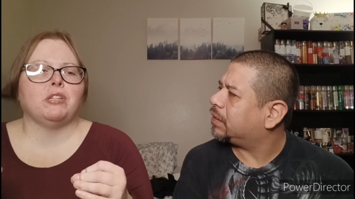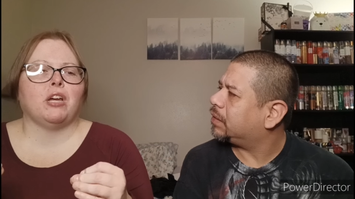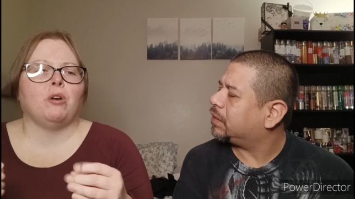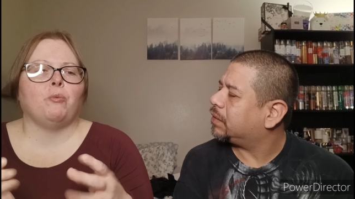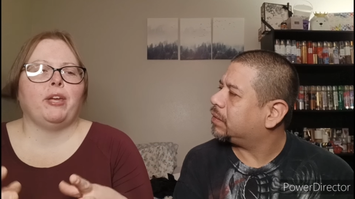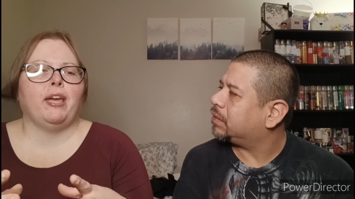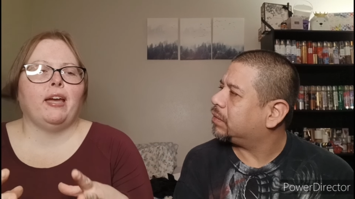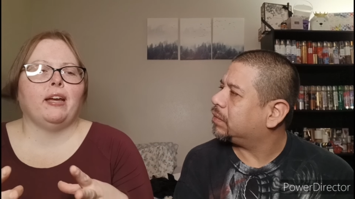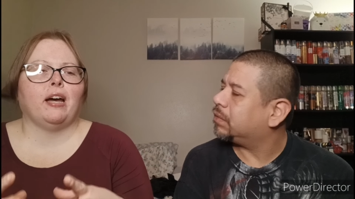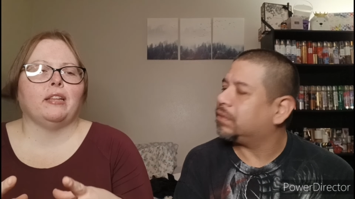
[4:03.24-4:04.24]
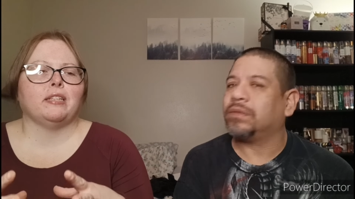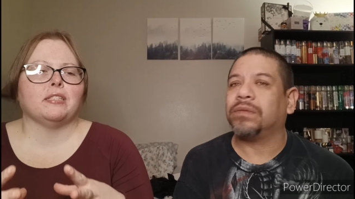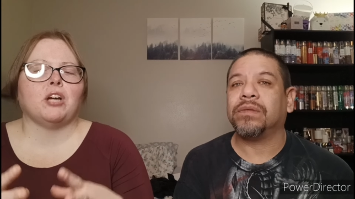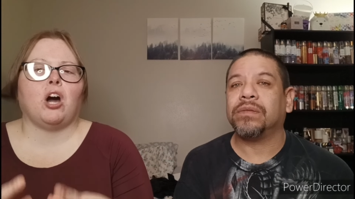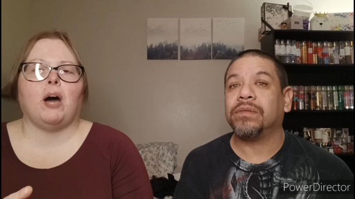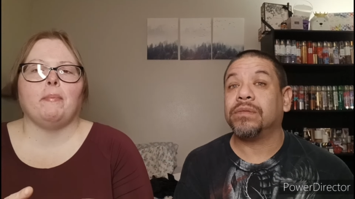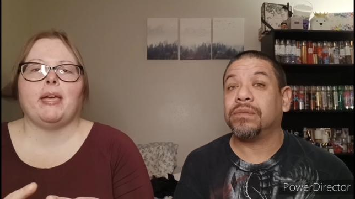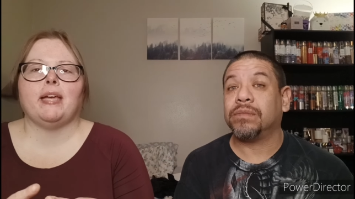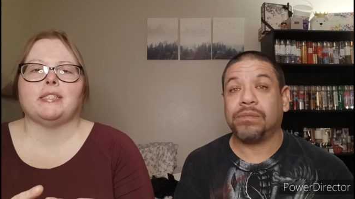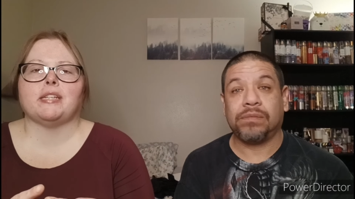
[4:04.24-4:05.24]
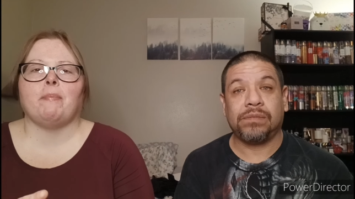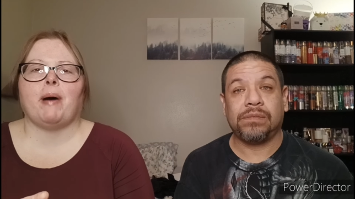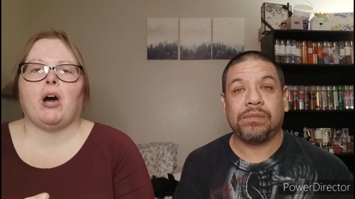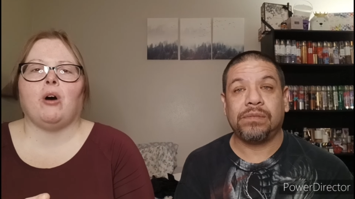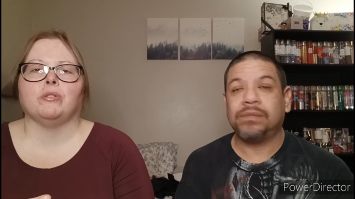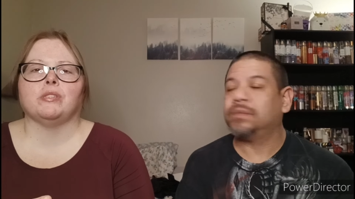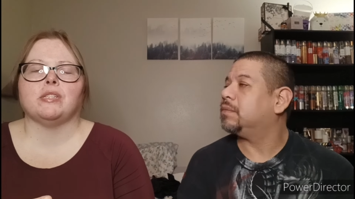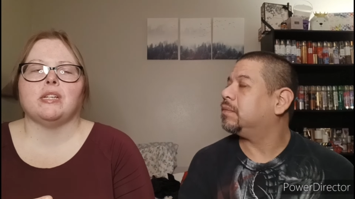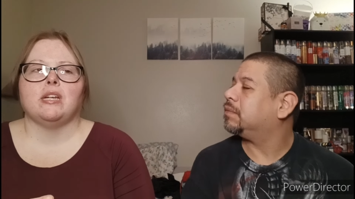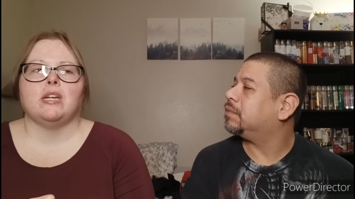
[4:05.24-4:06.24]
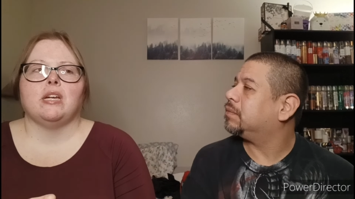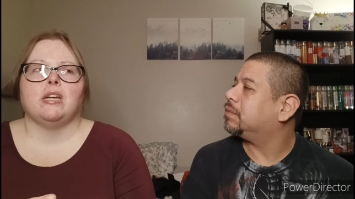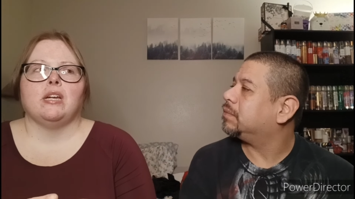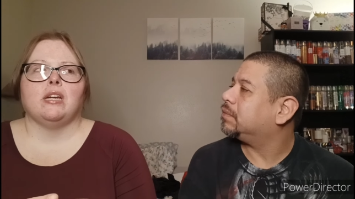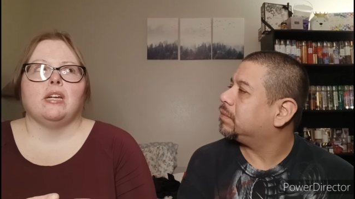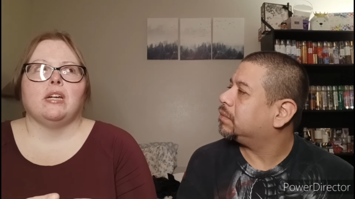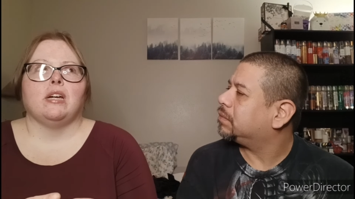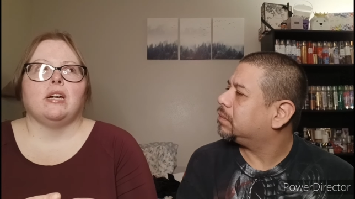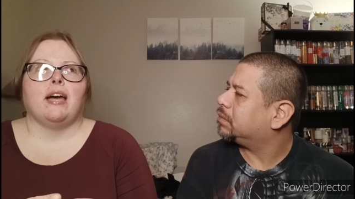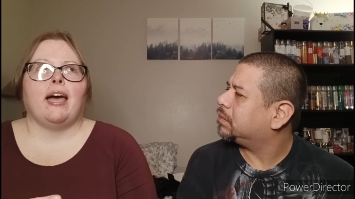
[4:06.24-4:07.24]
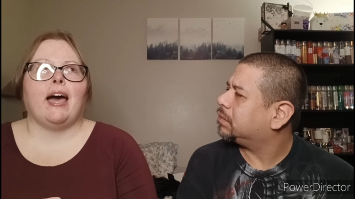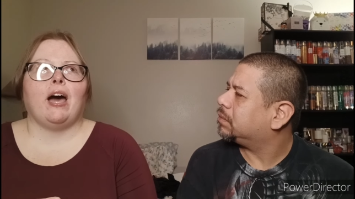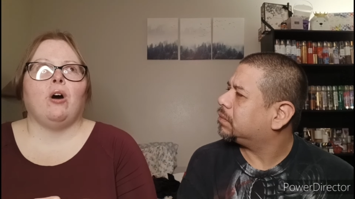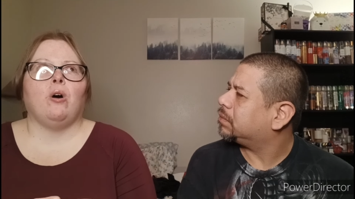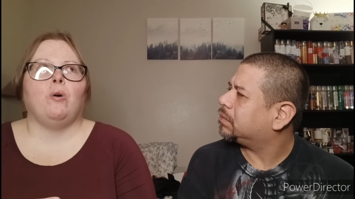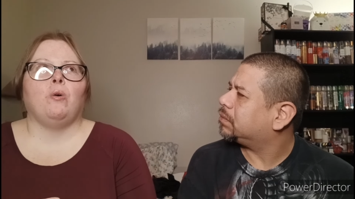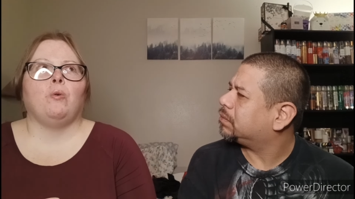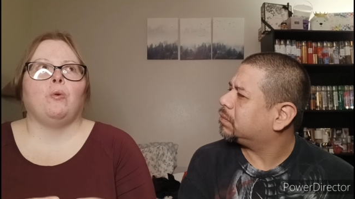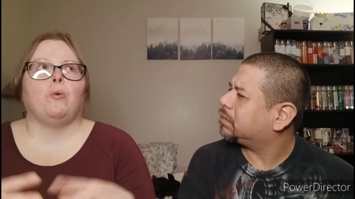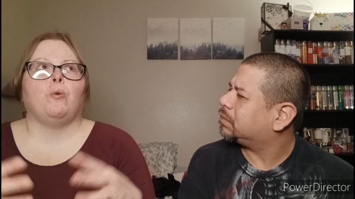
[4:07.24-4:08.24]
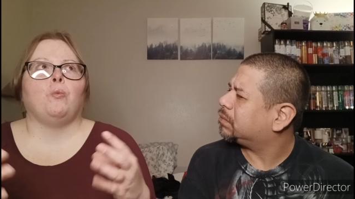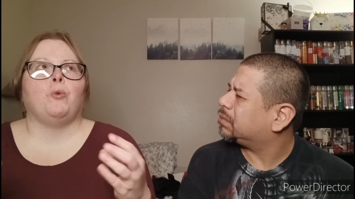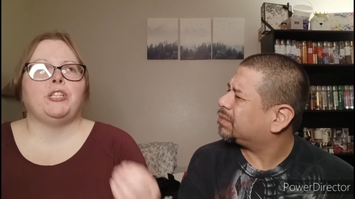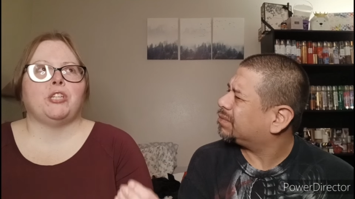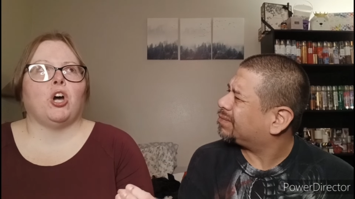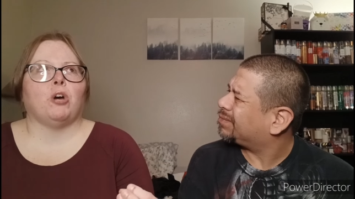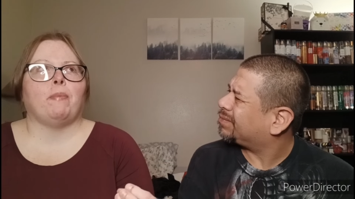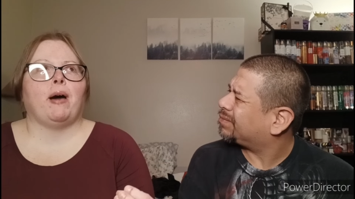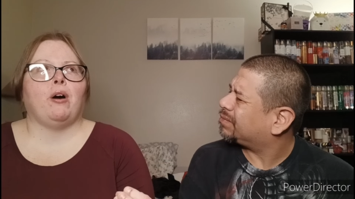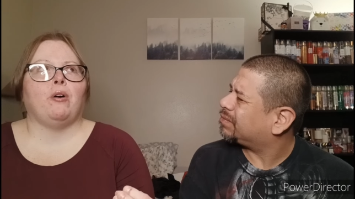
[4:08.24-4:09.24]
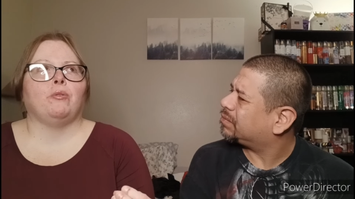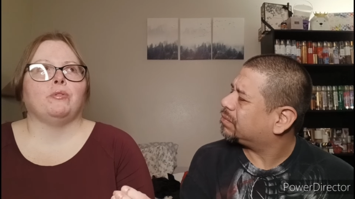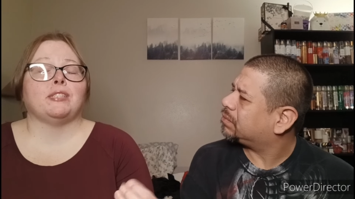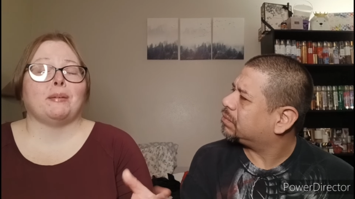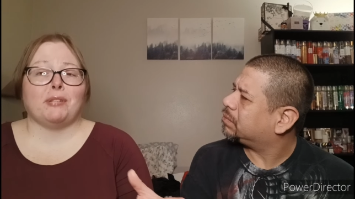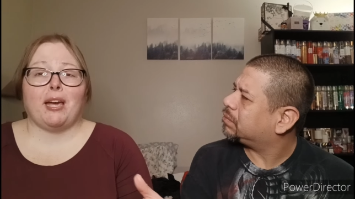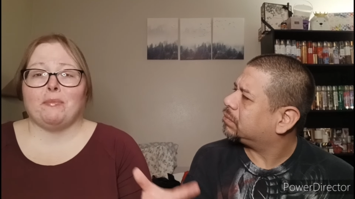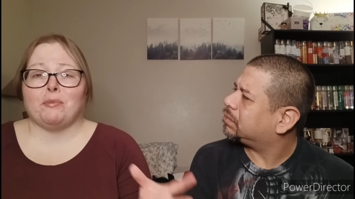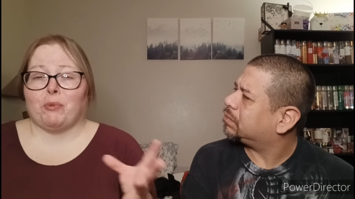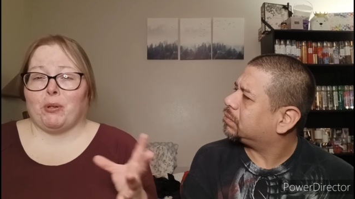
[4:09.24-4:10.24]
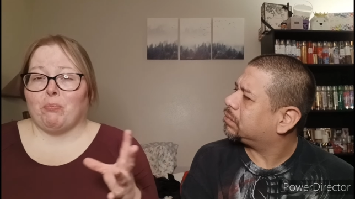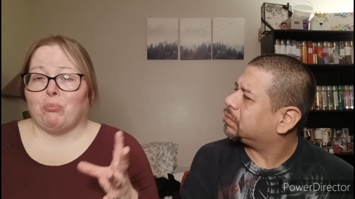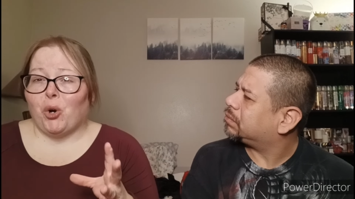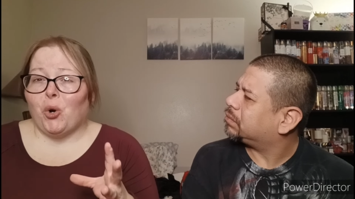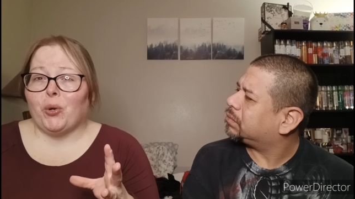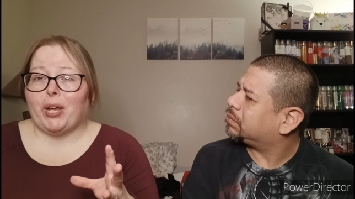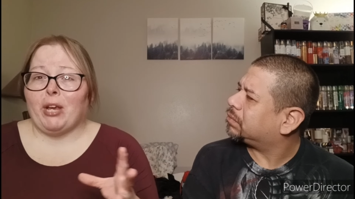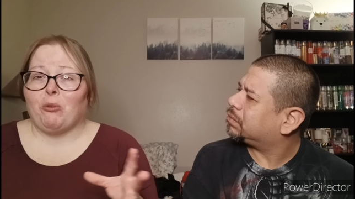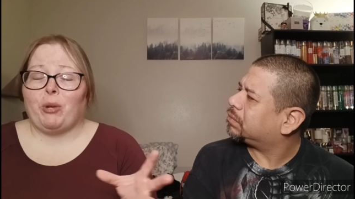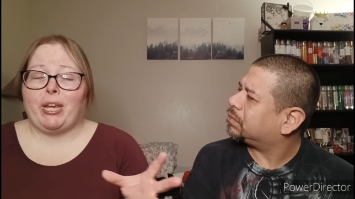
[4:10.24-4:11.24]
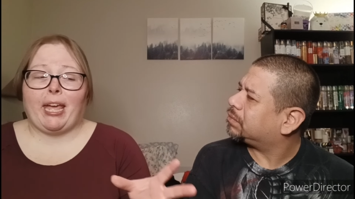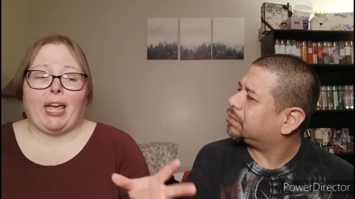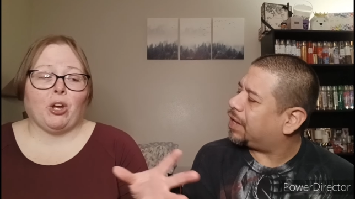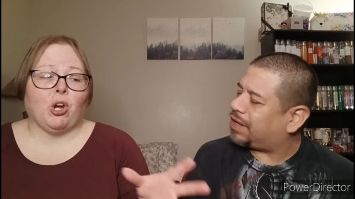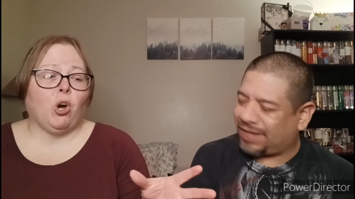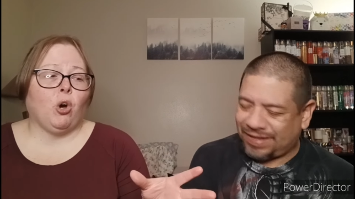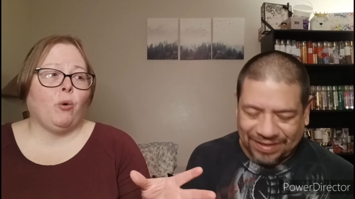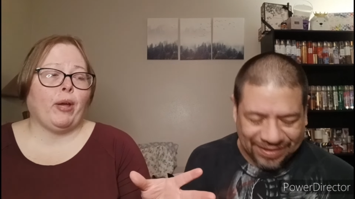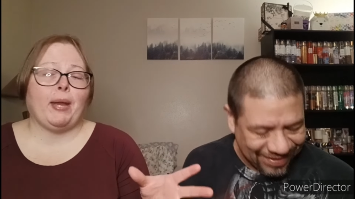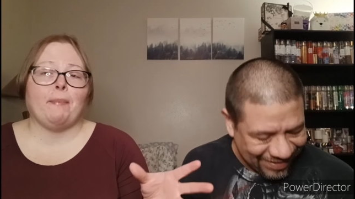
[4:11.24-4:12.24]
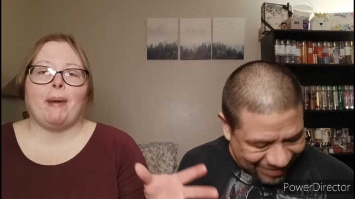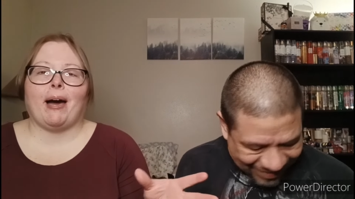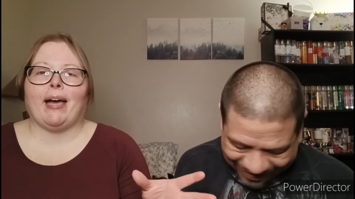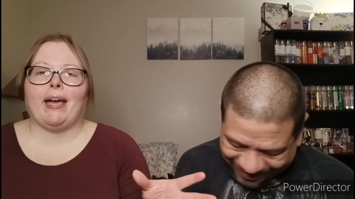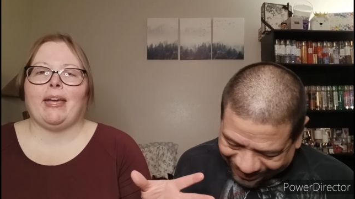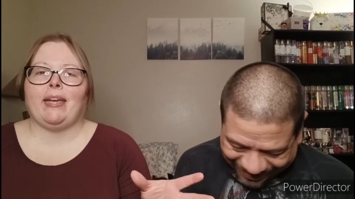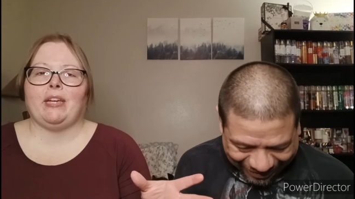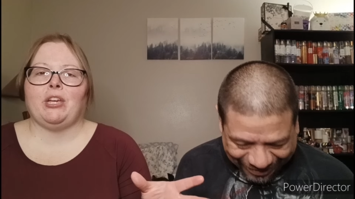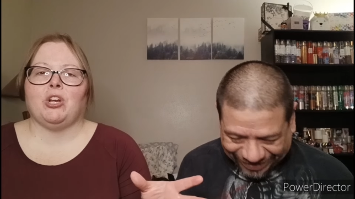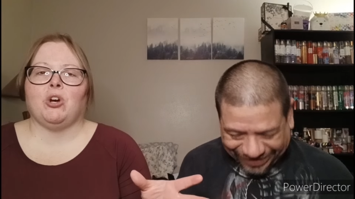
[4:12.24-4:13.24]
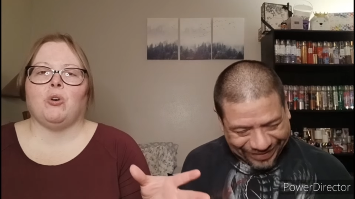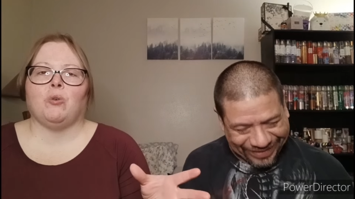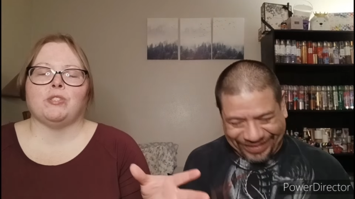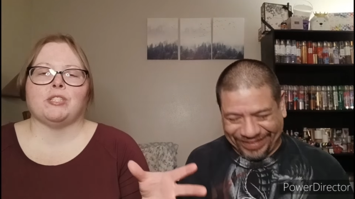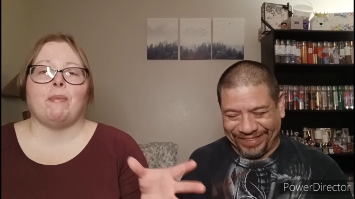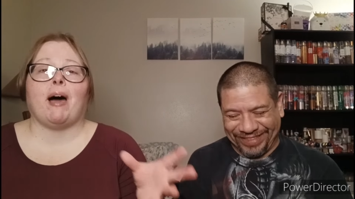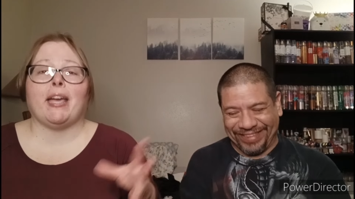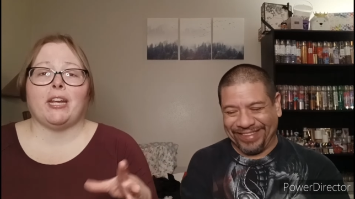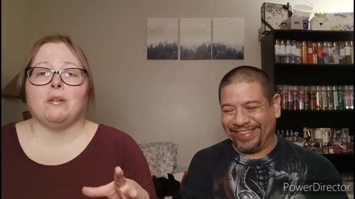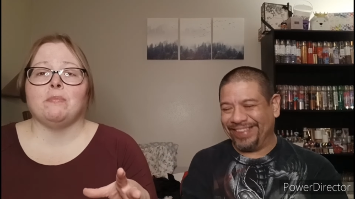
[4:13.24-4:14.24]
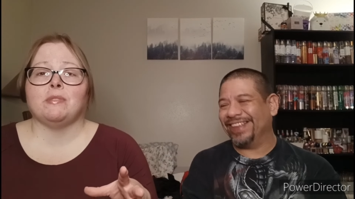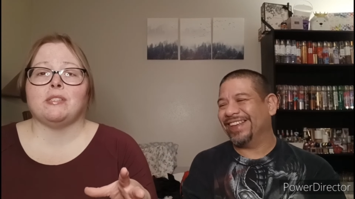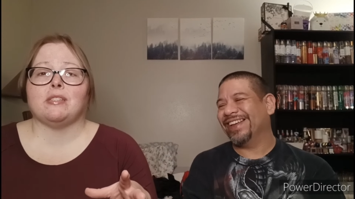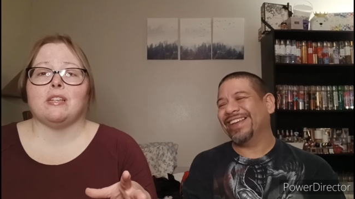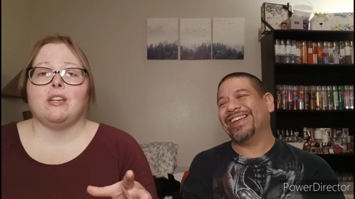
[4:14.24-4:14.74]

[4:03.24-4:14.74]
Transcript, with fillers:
Speaker 1: Uh, we had got this comment about how we talk about sometimes we're broke and we can't go and buy, you know, some items